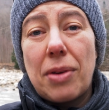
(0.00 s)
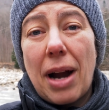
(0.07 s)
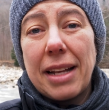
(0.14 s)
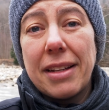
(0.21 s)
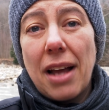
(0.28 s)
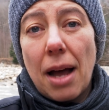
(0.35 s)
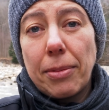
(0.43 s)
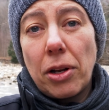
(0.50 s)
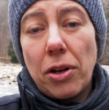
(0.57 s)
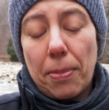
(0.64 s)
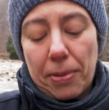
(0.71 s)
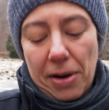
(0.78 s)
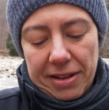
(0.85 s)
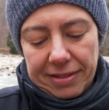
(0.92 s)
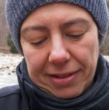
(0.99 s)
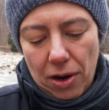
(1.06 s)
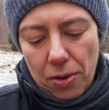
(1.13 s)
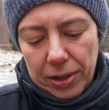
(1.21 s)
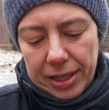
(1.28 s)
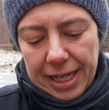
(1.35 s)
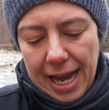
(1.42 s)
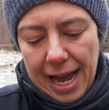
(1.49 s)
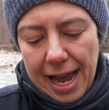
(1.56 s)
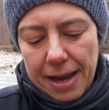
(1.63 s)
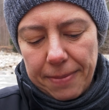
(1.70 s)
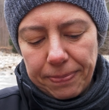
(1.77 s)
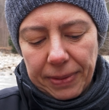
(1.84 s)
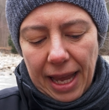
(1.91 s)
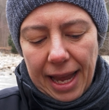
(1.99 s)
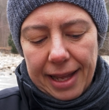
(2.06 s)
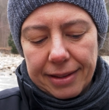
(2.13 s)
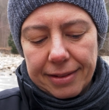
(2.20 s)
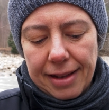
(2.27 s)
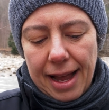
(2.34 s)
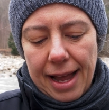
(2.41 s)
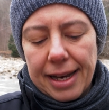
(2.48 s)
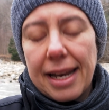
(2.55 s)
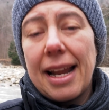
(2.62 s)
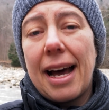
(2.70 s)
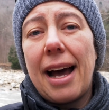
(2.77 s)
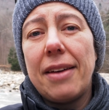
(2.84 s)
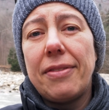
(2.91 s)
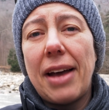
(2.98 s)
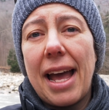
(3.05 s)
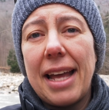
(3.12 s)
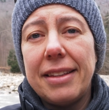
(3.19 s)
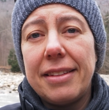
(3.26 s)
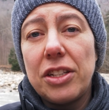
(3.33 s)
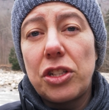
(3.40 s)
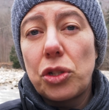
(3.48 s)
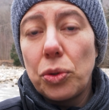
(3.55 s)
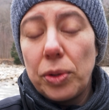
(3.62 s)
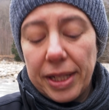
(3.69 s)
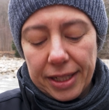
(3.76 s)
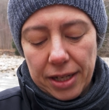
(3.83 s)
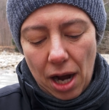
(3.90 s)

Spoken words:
Right now I'm going to press OK and then Live ND shooting